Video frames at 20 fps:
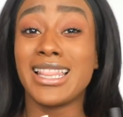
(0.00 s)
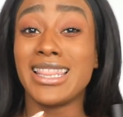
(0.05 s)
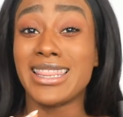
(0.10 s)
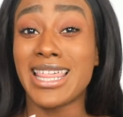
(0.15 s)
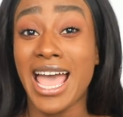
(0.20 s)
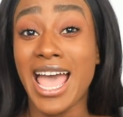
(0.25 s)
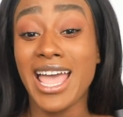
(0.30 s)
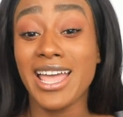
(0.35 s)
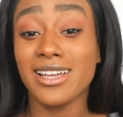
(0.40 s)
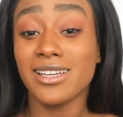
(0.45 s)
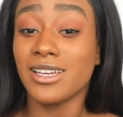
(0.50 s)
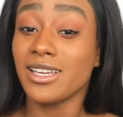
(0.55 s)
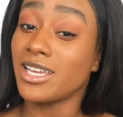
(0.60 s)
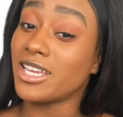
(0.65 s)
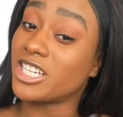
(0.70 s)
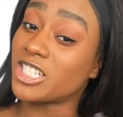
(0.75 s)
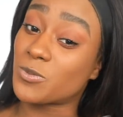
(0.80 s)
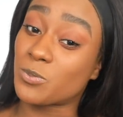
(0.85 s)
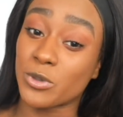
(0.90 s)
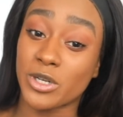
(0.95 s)
That
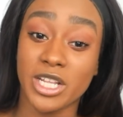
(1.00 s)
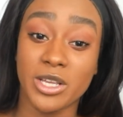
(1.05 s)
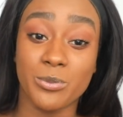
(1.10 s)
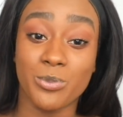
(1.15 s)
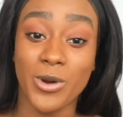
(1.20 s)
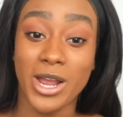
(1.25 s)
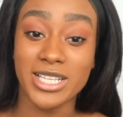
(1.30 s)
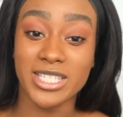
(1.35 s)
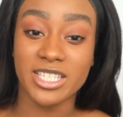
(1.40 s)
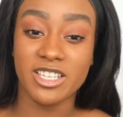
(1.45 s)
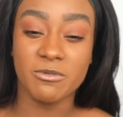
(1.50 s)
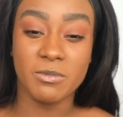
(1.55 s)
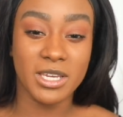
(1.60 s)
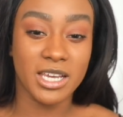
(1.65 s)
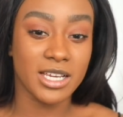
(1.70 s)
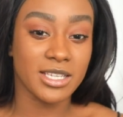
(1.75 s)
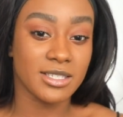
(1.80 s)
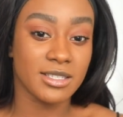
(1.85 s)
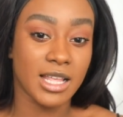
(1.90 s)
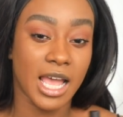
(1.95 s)
is pretty impressive
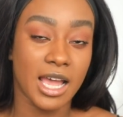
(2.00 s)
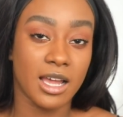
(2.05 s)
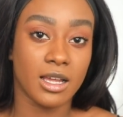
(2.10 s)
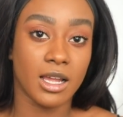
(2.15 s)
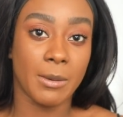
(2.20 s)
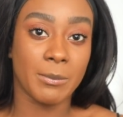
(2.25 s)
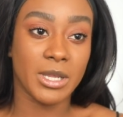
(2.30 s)
because not